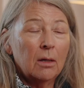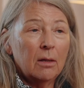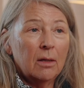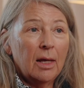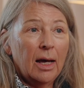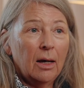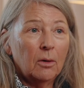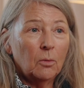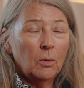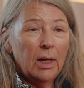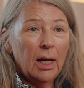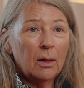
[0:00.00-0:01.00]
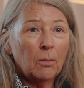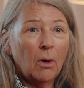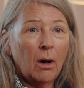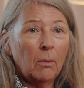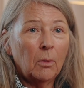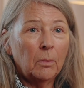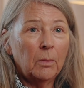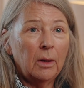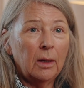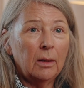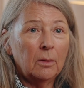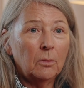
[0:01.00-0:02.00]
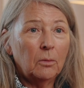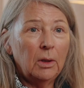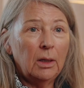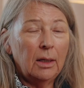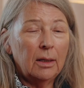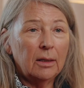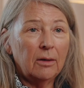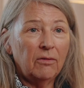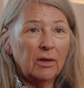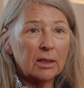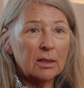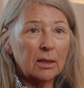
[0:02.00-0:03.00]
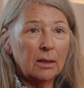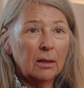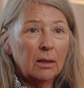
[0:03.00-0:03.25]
that we had a problem and we needed to fix it.